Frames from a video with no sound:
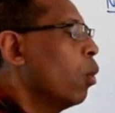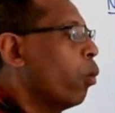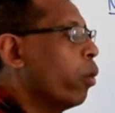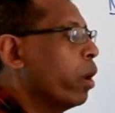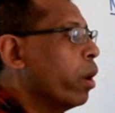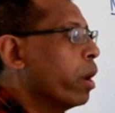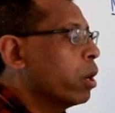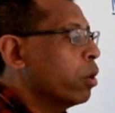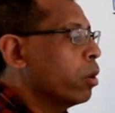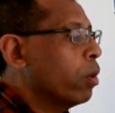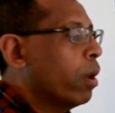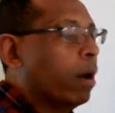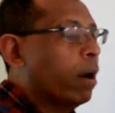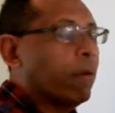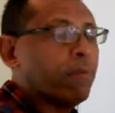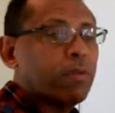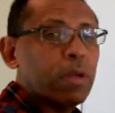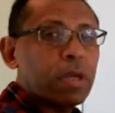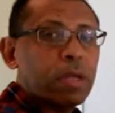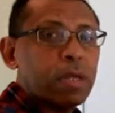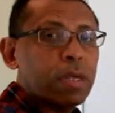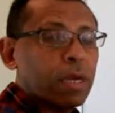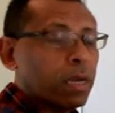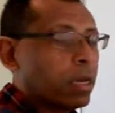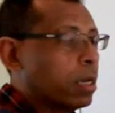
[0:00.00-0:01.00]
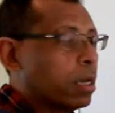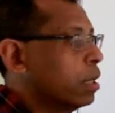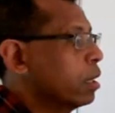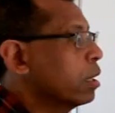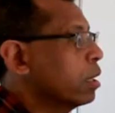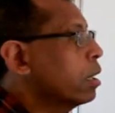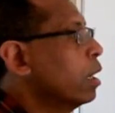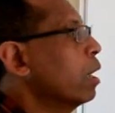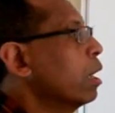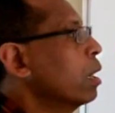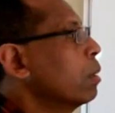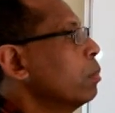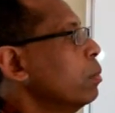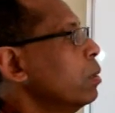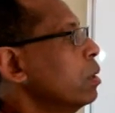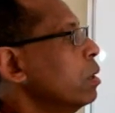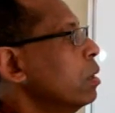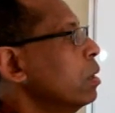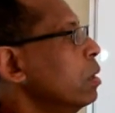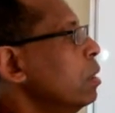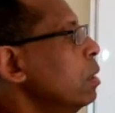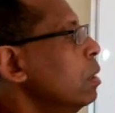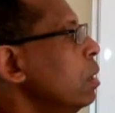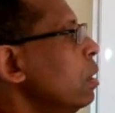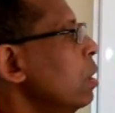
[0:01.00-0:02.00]
where you have the second carbon.
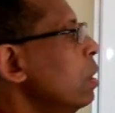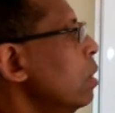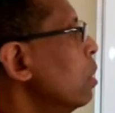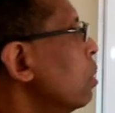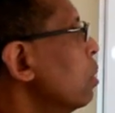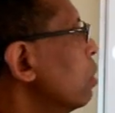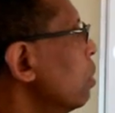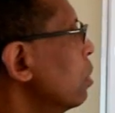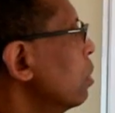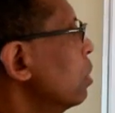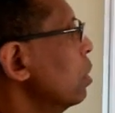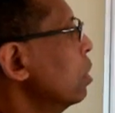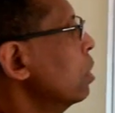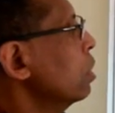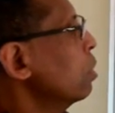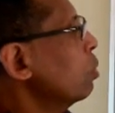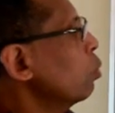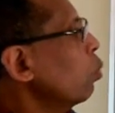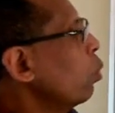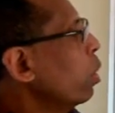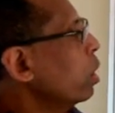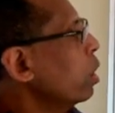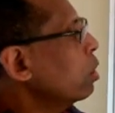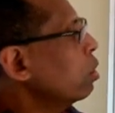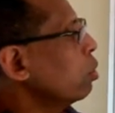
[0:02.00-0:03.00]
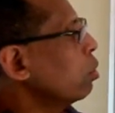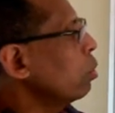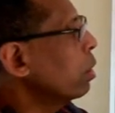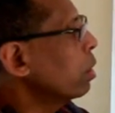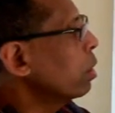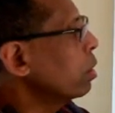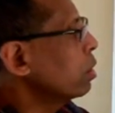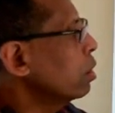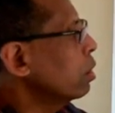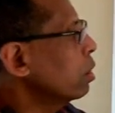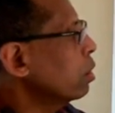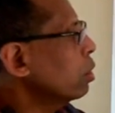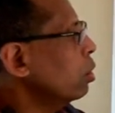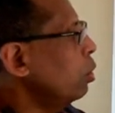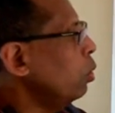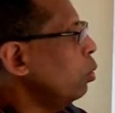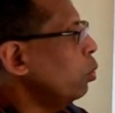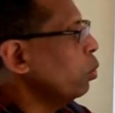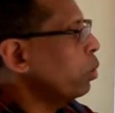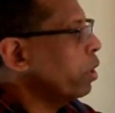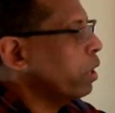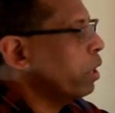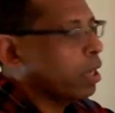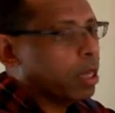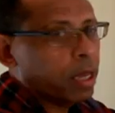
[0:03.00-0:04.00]
So this is what you are just
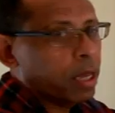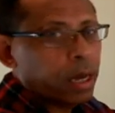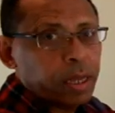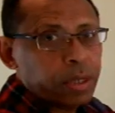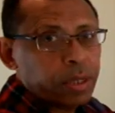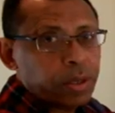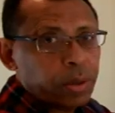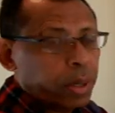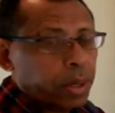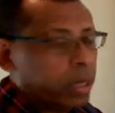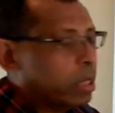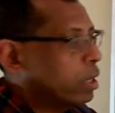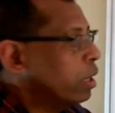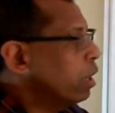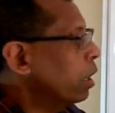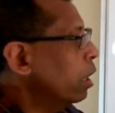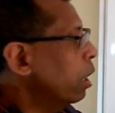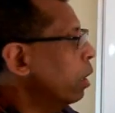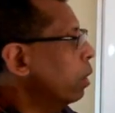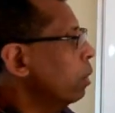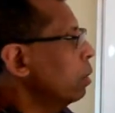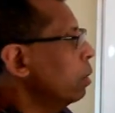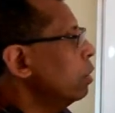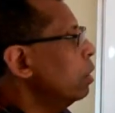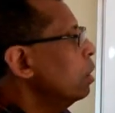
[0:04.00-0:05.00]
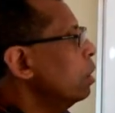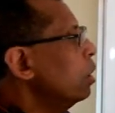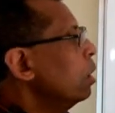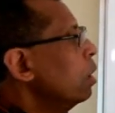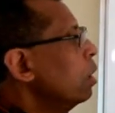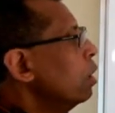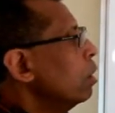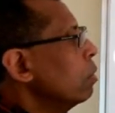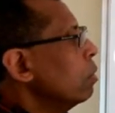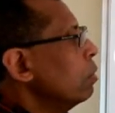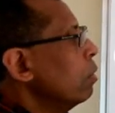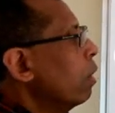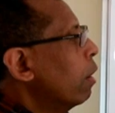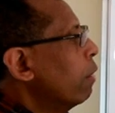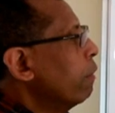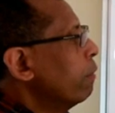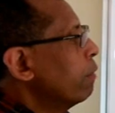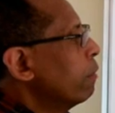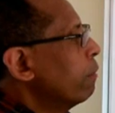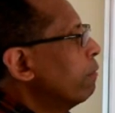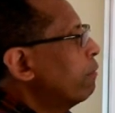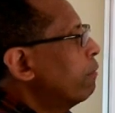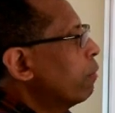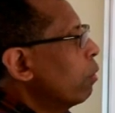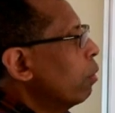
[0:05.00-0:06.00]
looking at right now. You have
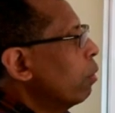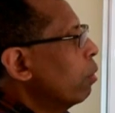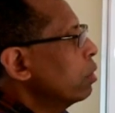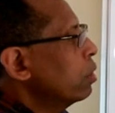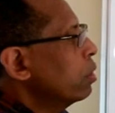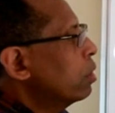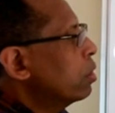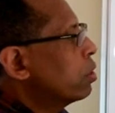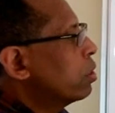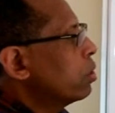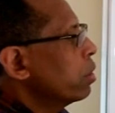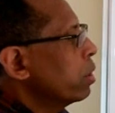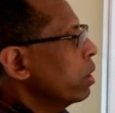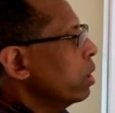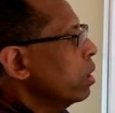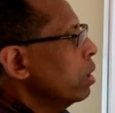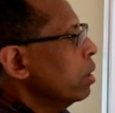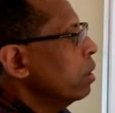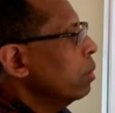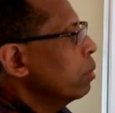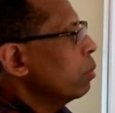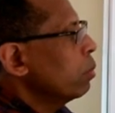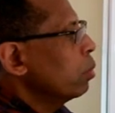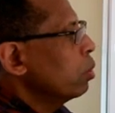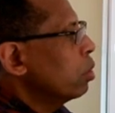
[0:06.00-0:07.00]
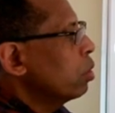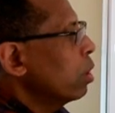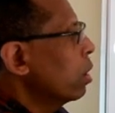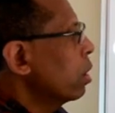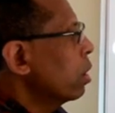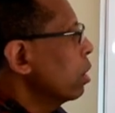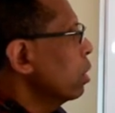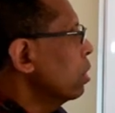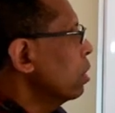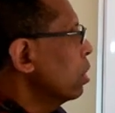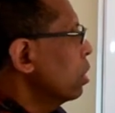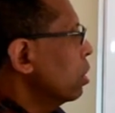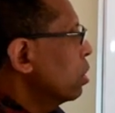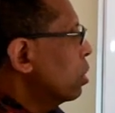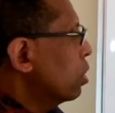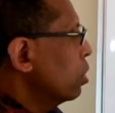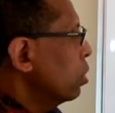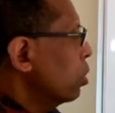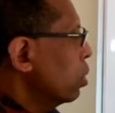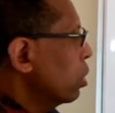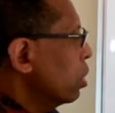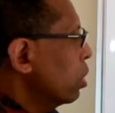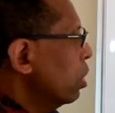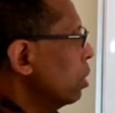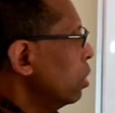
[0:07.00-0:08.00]
the front 3, which are in the
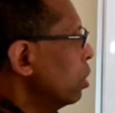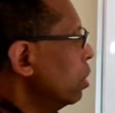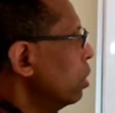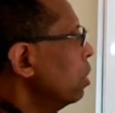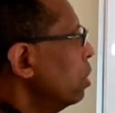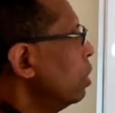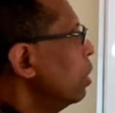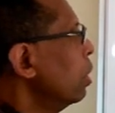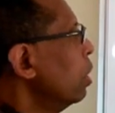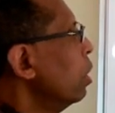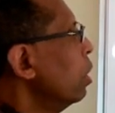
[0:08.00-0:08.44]
circle,